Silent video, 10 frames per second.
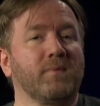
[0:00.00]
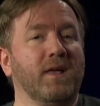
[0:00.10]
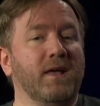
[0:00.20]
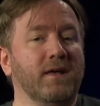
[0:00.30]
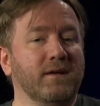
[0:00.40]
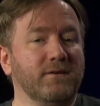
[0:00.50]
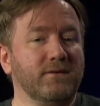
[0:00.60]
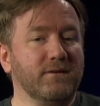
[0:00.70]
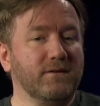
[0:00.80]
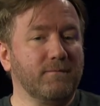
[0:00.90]
And
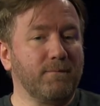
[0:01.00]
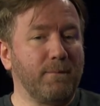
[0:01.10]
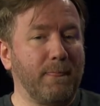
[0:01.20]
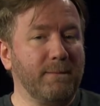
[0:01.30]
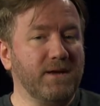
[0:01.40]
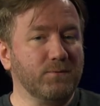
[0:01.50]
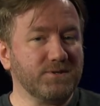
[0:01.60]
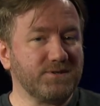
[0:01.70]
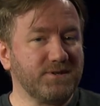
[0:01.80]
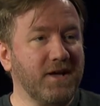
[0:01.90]
it
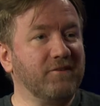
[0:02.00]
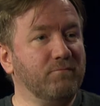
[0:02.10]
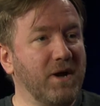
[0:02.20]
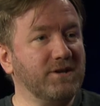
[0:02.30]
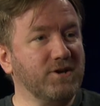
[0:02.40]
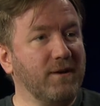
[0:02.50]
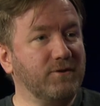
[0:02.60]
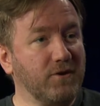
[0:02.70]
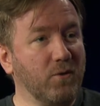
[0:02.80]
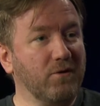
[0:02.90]
was kind of my job
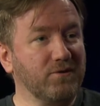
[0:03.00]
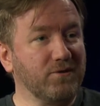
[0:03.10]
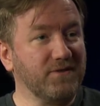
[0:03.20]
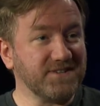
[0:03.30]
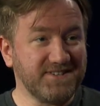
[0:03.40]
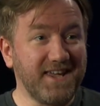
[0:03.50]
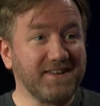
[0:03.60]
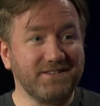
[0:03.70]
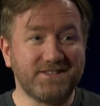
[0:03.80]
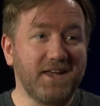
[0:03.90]
to go over the
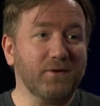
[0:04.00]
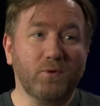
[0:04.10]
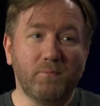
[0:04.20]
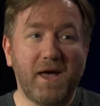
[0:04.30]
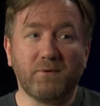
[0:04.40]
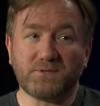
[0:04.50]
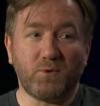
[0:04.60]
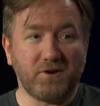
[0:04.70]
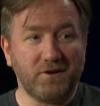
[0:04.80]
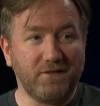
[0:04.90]
second set while Pat was
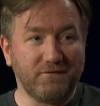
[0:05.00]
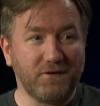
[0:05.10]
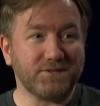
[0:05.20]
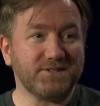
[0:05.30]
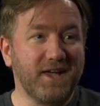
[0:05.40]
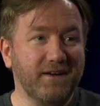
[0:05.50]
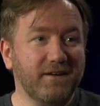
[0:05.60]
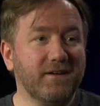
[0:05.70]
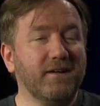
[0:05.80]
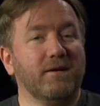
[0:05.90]
working on the first set.
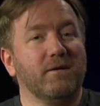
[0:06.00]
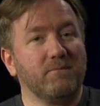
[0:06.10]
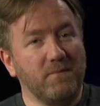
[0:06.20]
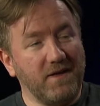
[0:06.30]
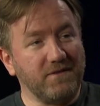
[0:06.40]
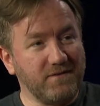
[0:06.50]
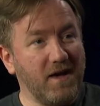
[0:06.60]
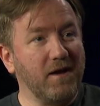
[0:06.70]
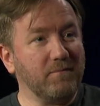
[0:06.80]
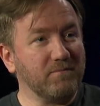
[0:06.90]
At the
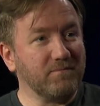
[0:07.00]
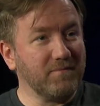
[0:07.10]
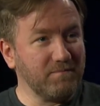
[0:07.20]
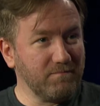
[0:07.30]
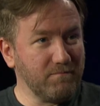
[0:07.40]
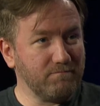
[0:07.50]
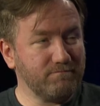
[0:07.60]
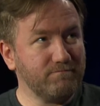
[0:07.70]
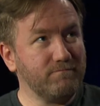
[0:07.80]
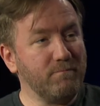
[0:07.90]
time,
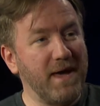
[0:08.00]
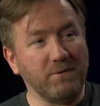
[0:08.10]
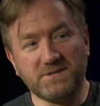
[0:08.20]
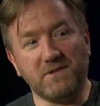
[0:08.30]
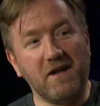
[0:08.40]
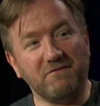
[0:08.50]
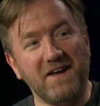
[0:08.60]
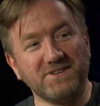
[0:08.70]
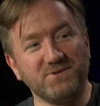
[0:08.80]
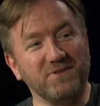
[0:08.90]
Pat was a lot
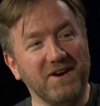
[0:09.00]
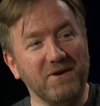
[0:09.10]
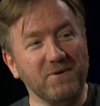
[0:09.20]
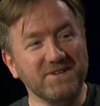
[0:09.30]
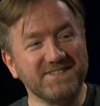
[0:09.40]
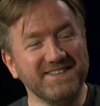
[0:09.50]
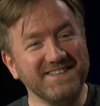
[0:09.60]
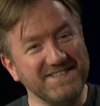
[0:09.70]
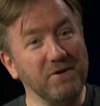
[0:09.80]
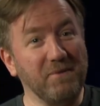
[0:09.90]
faster than I was. he
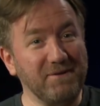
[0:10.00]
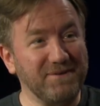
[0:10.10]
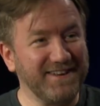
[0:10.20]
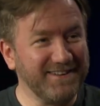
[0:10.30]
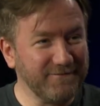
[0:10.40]
still might be.